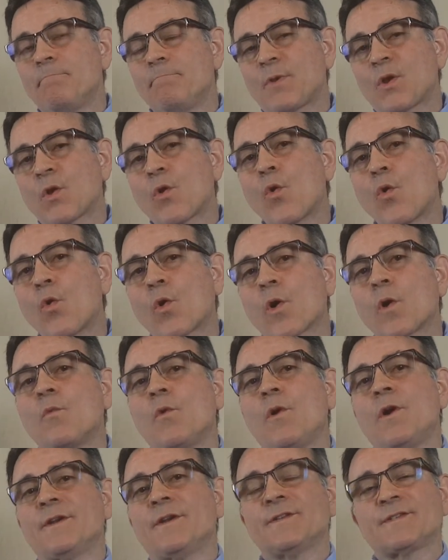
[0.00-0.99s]
core
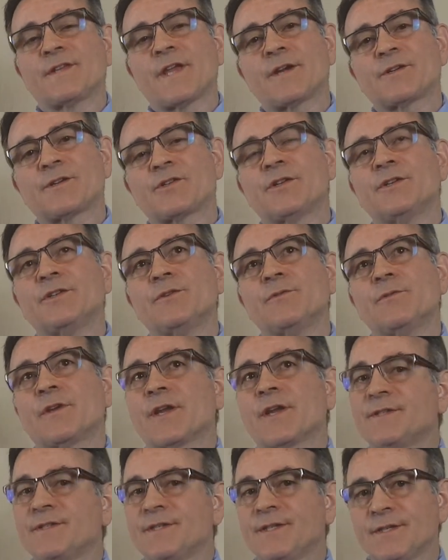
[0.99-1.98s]
one is actually doing
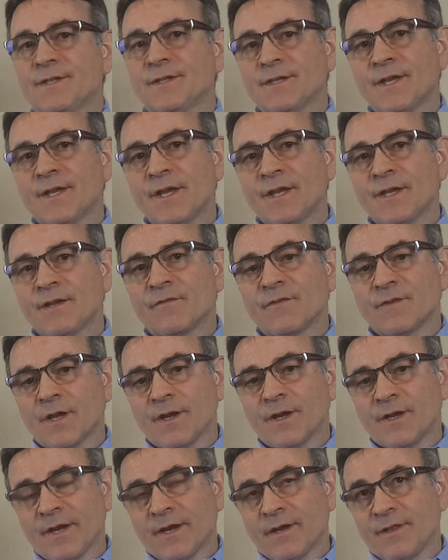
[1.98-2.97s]
a DNA
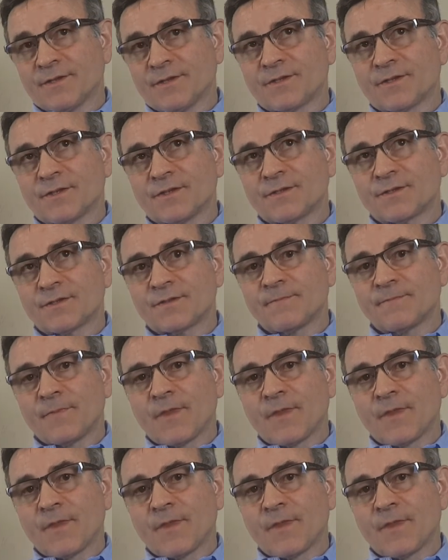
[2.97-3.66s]
analysis.